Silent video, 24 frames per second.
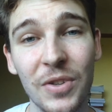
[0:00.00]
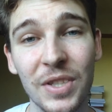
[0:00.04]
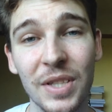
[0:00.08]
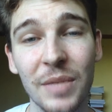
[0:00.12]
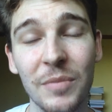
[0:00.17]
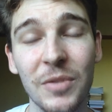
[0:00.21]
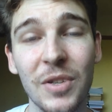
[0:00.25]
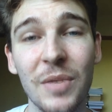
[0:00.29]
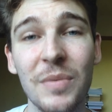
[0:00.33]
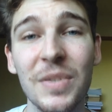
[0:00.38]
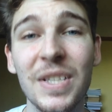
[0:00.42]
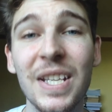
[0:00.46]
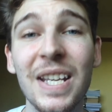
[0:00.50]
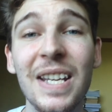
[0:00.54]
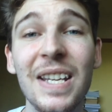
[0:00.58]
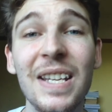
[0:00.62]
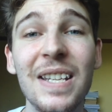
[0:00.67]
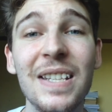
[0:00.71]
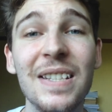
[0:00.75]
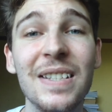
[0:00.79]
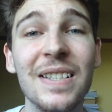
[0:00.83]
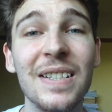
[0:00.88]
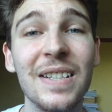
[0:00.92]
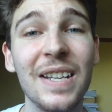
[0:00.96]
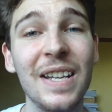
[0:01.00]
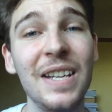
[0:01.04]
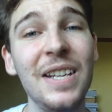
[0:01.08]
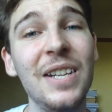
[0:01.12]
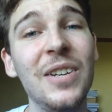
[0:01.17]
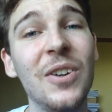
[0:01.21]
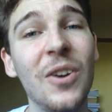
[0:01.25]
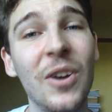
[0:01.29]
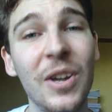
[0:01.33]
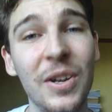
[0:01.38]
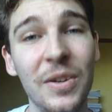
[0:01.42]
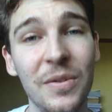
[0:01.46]
Sometimes there isn't any
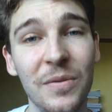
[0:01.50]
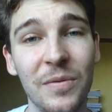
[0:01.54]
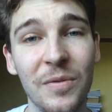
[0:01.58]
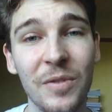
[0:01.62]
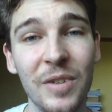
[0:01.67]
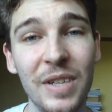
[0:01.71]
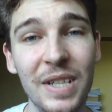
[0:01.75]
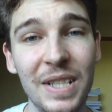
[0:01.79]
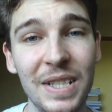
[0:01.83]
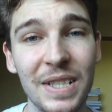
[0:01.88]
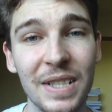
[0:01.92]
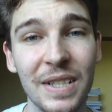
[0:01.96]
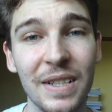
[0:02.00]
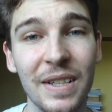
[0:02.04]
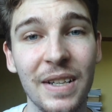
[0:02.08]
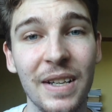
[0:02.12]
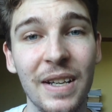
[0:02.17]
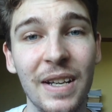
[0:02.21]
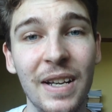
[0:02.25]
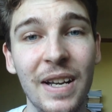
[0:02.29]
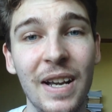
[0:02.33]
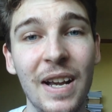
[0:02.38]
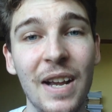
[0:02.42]
kind of reason.